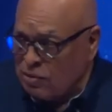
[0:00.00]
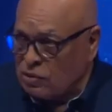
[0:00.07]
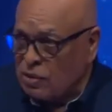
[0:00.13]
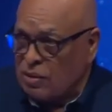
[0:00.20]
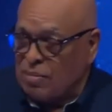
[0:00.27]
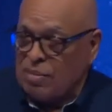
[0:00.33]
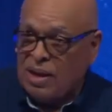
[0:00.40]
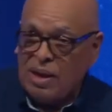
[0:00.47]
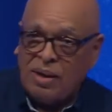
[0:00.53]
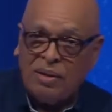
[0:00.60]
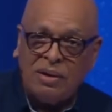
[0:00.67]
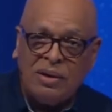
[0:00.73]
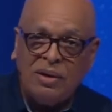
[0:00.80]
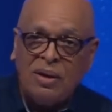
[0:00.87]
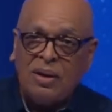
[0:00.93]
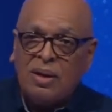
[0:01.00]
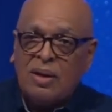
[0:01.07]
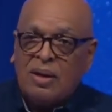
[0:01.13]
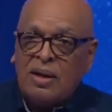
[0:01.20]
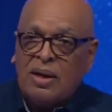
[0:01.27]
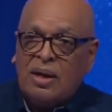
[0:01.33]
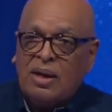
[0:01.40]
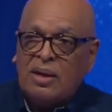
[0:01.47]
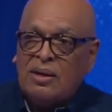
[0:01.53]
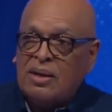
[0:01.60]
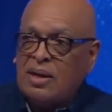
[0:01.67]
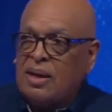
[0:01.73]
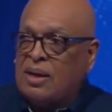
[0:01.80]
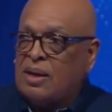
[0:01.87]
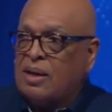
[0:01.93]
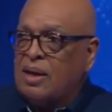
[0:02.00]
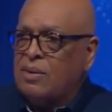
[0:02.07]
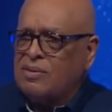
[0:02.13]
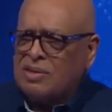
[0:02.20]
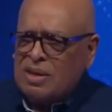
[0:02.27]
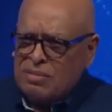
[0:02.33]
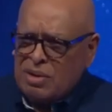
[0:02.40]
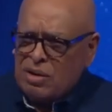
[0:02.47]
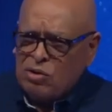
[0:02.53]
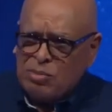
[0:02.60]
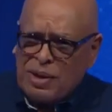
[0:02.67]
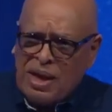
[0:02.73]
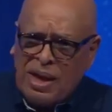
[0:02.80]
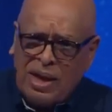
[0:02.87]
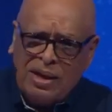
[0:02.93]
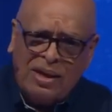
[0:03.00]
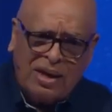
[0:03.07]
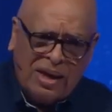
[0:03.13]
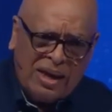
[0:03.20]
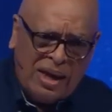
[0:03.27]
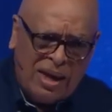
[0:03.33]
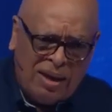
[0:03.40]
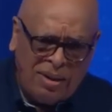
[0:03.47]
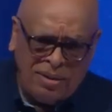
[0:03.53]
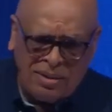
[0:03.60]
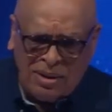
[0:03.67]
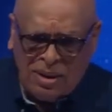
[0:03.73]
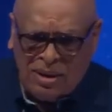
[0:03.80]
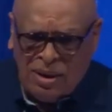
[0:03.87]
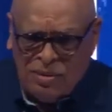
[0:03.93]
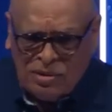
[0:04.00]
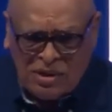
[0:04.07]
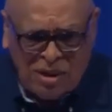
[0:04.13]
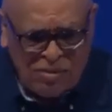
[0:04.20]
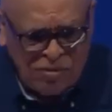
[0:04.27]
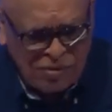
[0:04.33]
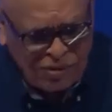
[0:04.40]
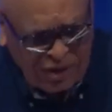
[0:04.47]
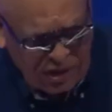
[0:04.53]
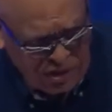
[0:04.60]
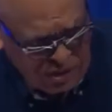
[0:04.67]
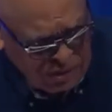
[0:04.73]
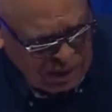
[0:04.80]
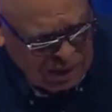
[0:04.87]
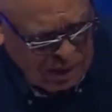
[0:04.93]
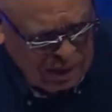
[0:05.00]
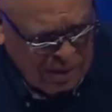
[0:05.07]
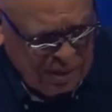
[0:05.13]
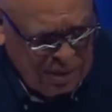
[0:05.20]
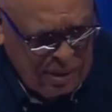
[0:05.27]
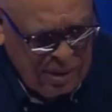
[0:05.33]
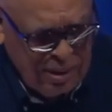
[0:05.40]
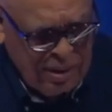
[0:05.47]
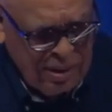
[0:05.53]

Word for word: he was on the mound and, and uh, he was getting he was behind an account, and he was getting frustrated.